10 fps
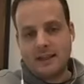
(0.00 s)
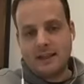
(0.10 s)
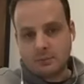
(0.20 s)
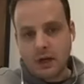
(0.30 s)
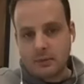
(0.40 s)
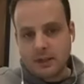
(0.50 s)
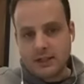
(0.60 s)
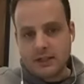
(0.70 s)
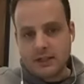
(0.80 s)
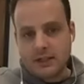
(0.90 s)
we can
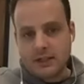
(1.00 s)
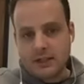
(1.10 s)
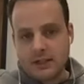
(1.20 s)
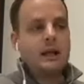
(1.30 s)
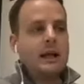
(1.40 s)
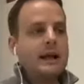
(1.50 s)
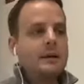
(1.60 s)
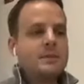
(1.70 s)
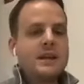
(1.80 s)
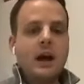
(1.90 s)
probably do. Yep.
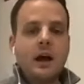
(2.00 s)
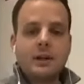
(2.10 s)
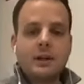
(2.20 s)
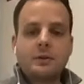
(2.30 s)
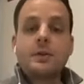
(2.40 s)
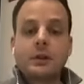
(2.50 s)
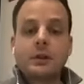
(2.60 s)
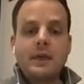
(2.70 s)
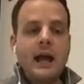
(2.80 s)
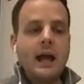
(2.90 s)
Um, the other
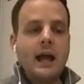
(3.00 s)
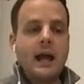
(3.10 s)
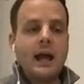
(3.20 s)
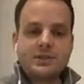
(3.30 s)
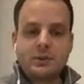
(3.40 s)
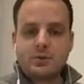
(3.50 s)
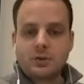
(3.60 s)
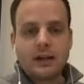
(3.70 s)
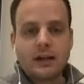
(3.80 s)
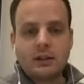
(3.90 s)
through that and also
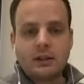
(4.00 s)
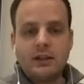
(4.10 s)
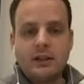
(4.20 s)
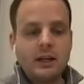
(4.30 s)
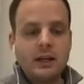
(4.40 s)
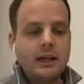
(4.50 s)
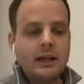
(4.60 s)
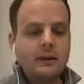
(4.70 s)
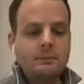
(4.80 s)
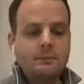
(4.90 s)
directly
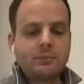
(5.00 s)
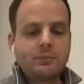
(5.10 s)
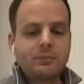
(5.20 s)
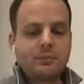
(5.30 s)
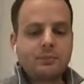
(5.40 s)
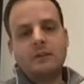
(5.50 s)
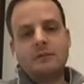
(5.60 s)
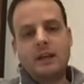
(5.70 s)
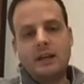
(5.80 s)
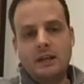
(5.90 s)
um, try to
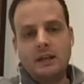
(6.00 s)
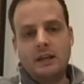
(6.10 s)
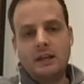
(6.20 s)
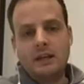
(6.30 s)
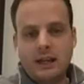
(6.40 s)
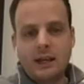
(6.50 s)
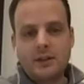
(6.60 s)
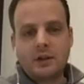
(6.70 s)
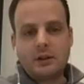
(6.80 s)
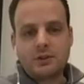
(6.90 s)
convey
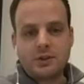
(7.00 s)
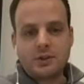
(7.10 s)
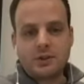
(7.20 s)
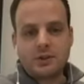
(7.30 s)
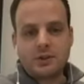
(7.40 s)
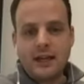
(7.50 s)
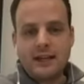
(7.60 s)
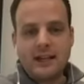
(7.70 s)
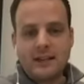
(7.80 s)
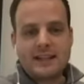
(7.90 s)
uh, the culture in a way,
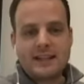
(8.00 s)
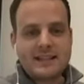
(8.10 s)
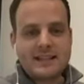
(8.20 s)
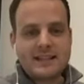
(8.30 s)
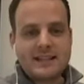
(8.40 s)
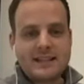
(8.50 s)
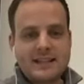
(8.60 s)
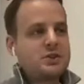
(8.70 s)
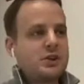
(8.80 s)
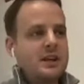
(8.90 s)
and and that's a
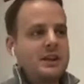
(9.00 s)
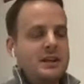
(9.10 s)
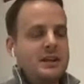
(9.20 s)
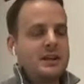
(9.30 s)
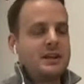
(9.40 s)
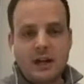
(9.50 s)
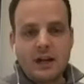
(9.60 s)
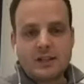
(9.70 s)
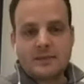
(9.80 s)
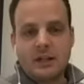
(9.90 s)
that's a tricky thing because everyone
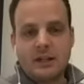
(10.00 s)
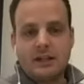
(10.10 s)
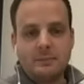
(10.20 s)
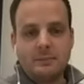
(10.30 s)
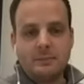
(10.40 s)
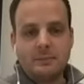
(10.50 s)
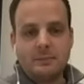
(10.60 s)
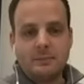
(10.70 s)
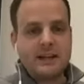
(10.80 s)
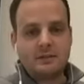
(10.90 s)
talks about it. and I'm not a
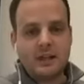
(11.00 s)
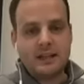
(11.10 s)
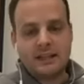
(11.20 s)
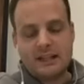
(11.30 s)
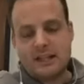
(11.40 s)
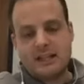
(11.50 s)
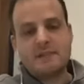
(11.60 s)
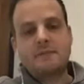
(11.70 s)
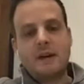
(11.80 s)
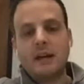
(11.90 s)
huge fan of like
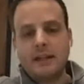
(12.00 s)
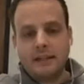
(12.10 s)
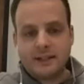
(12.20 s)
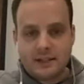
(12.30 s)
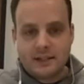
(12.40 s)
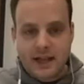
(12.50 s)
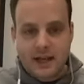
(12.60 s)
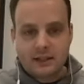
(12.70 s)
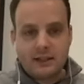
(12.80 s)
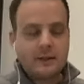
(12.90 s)
defining it
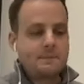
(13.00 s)
exactly,